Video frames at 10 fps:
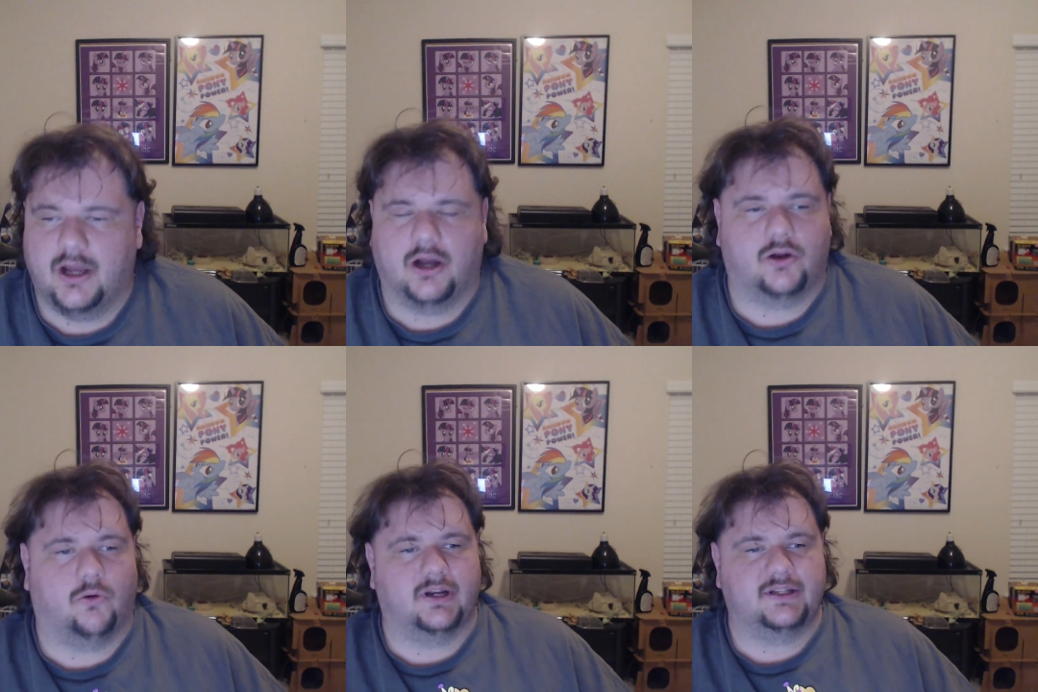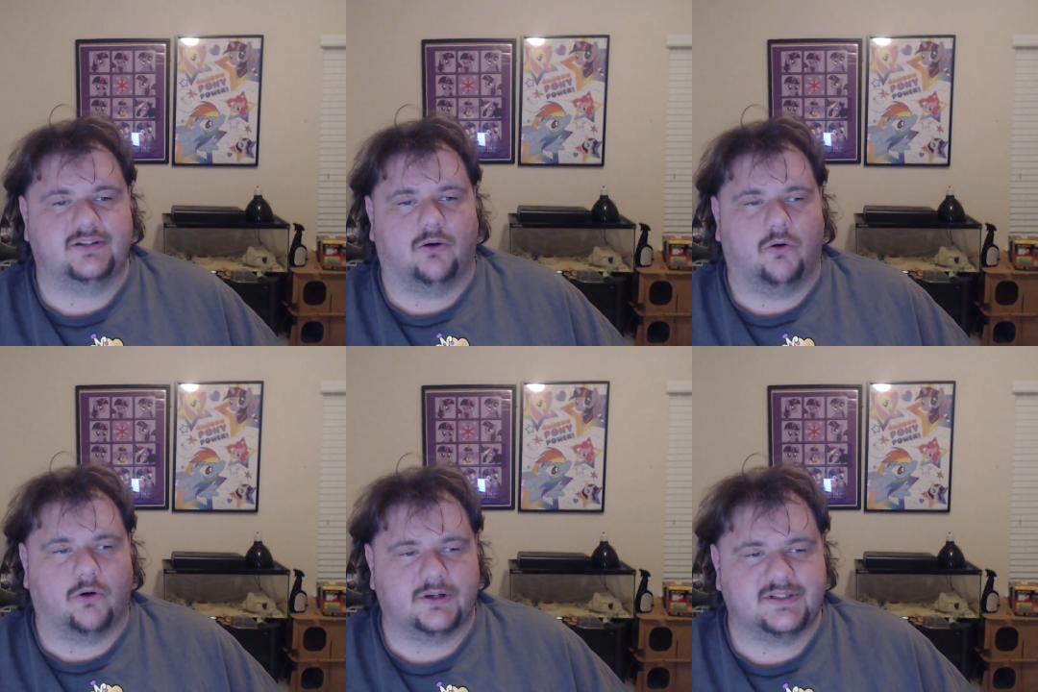According to
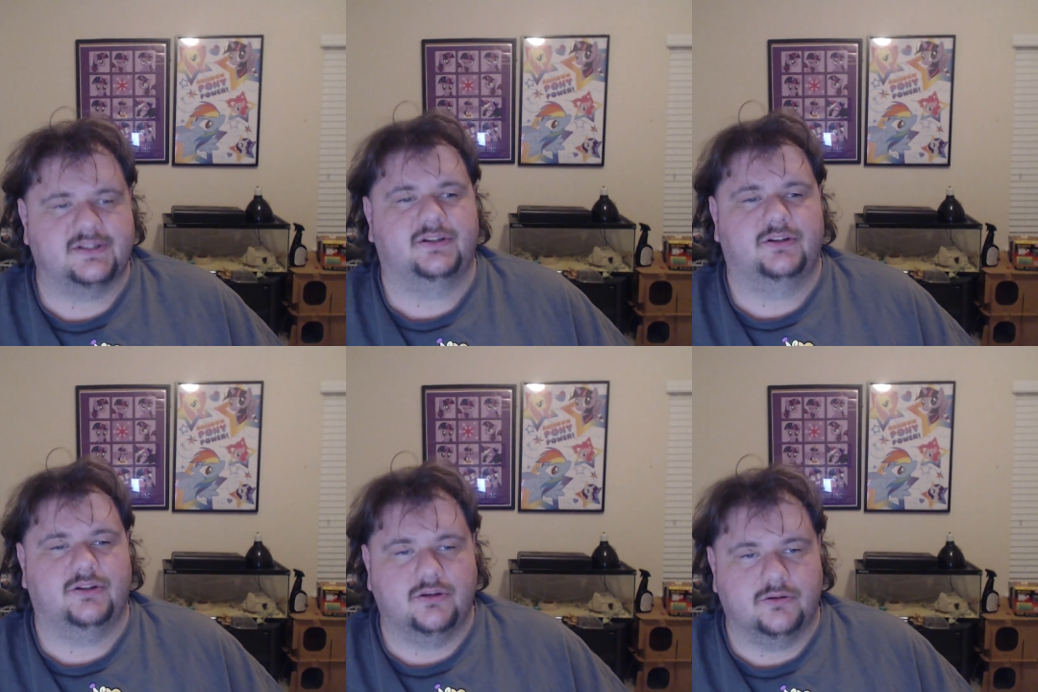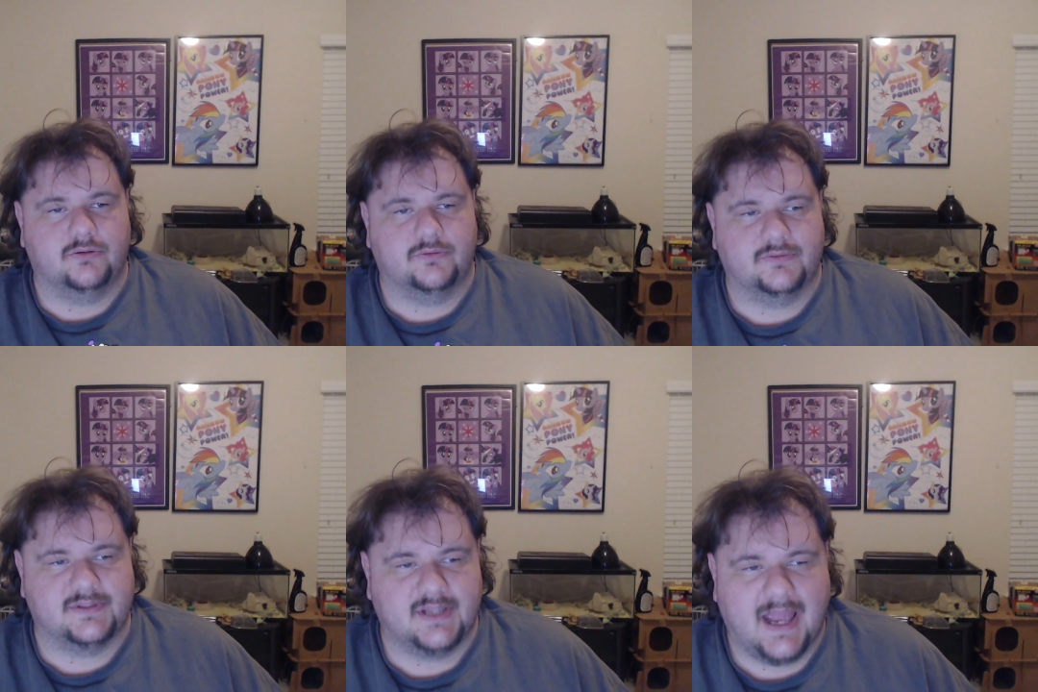Horse
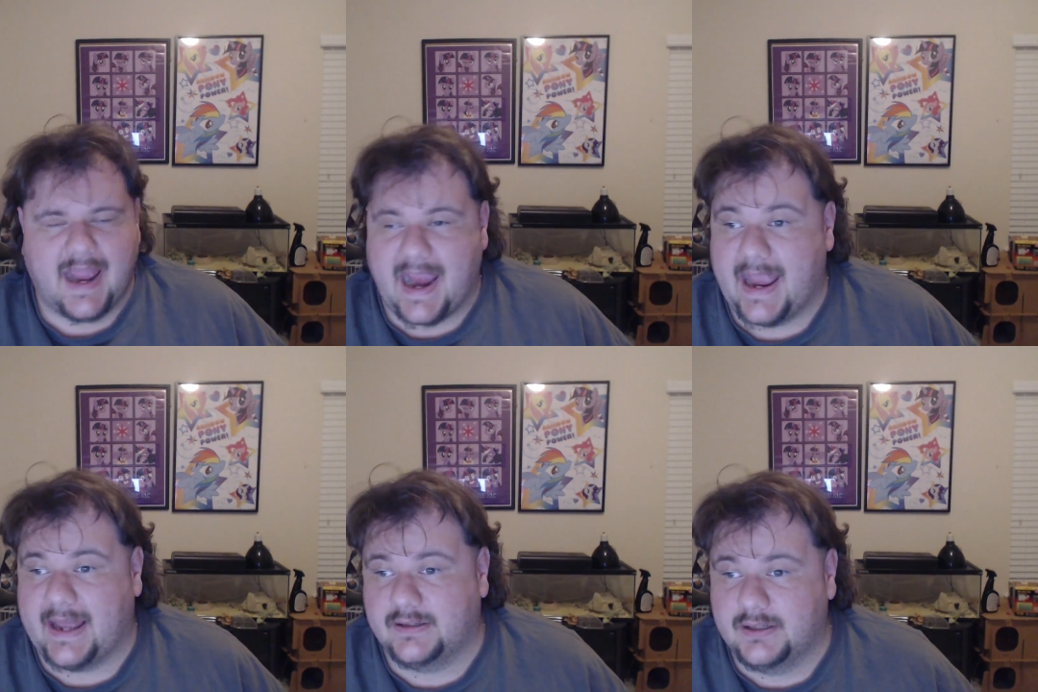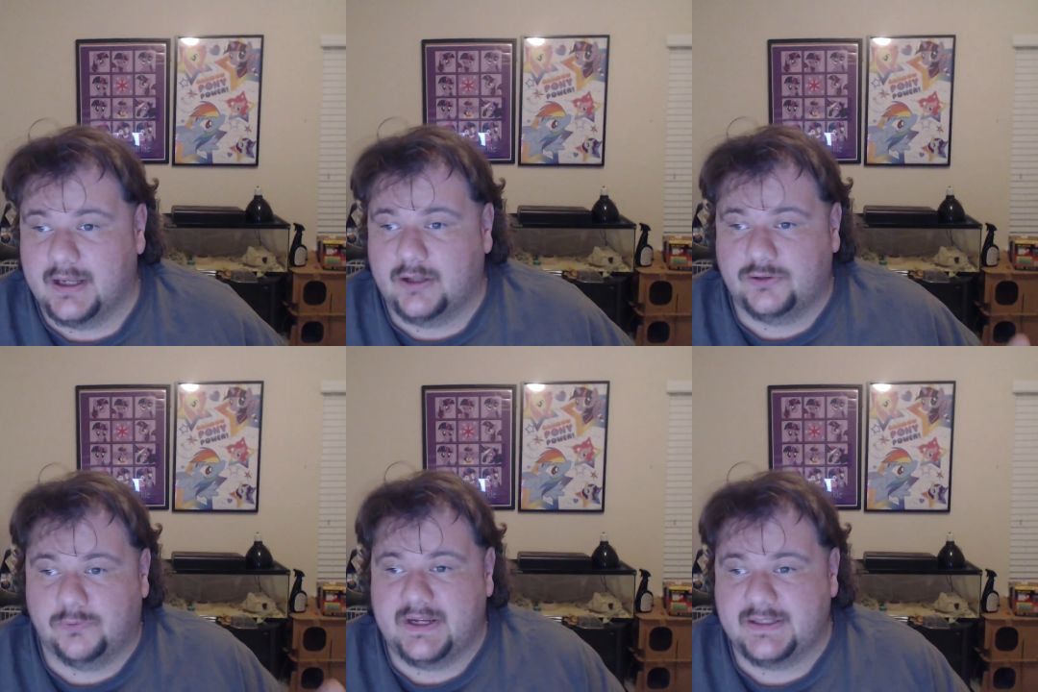News and
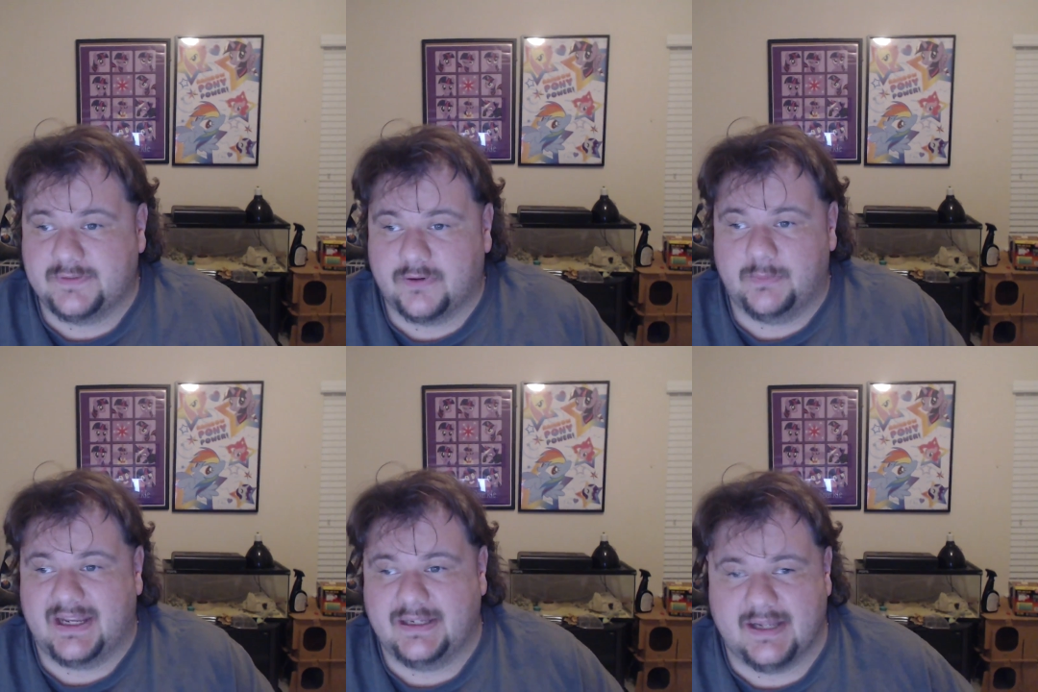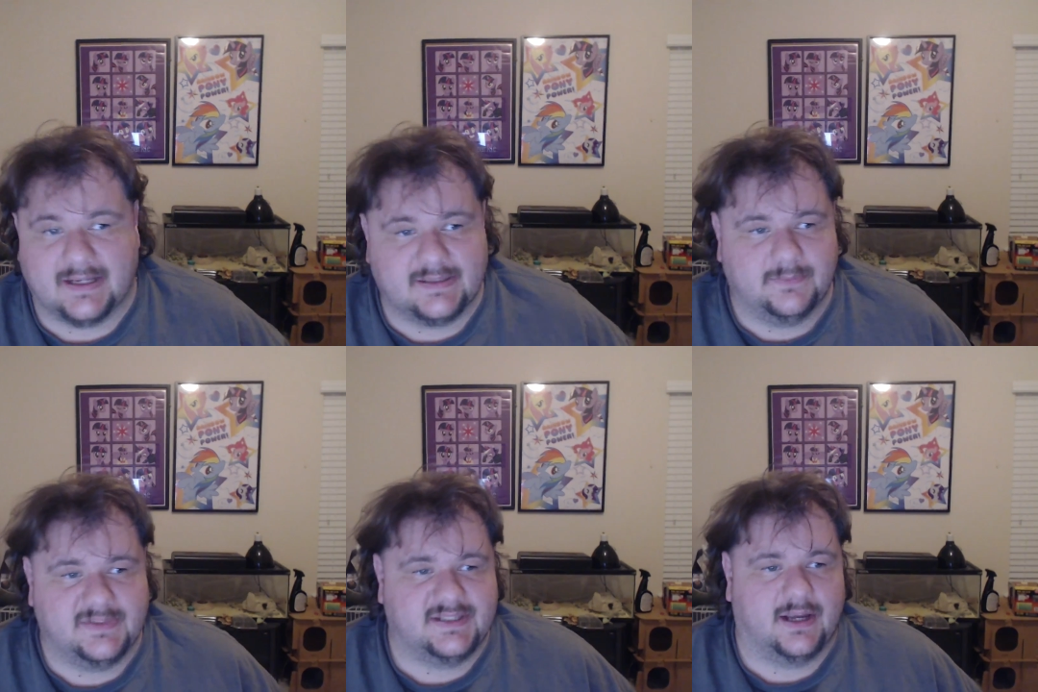tweets from Index
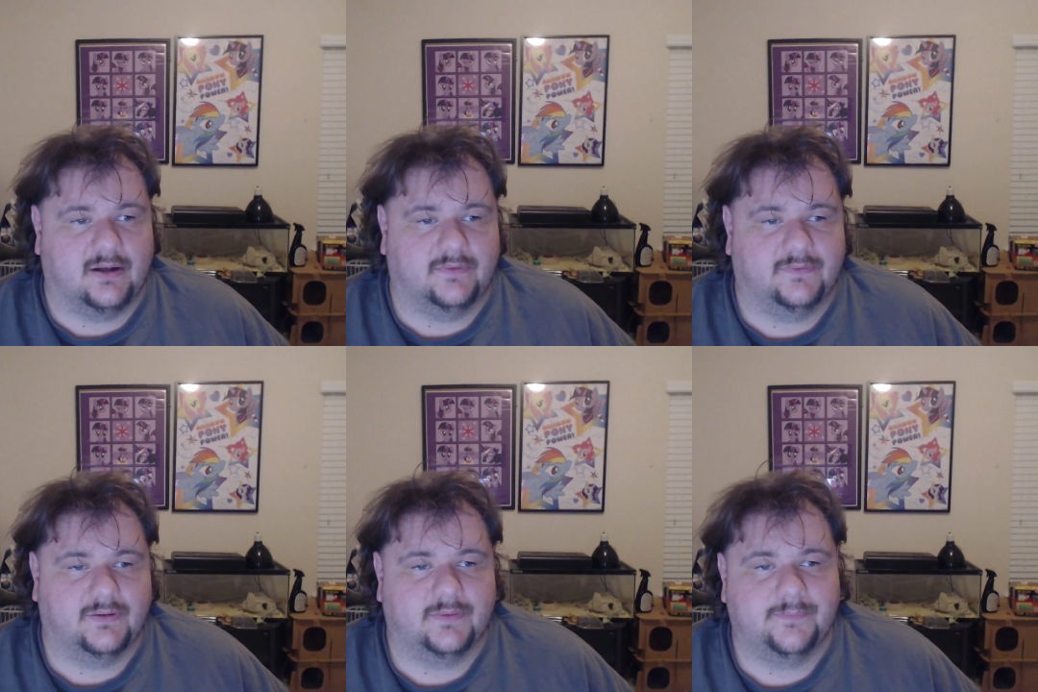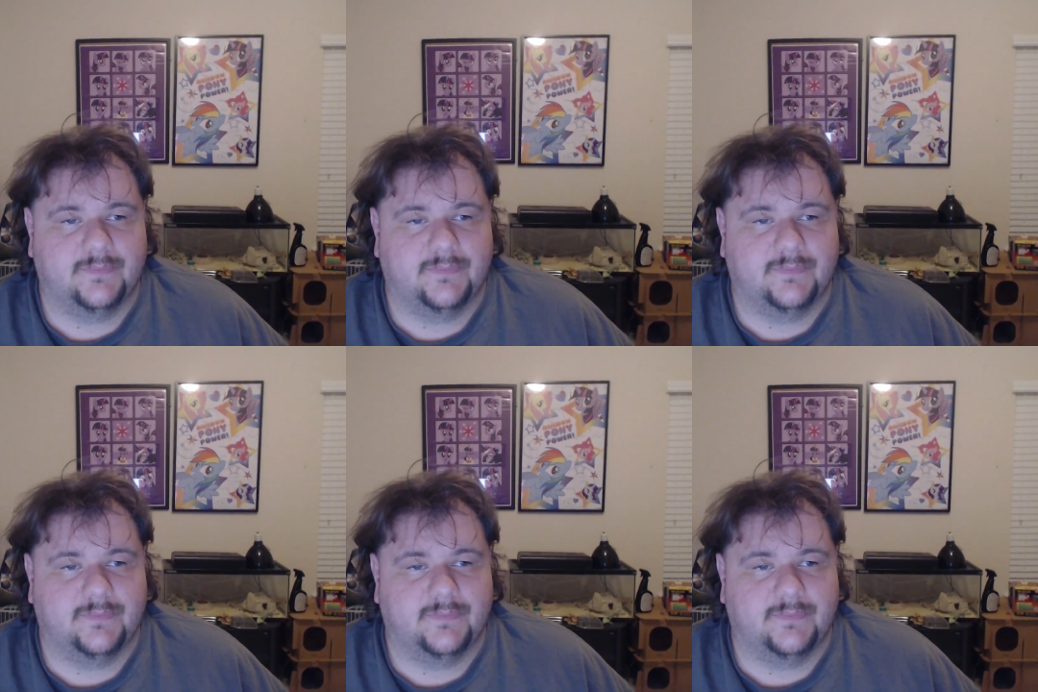himself,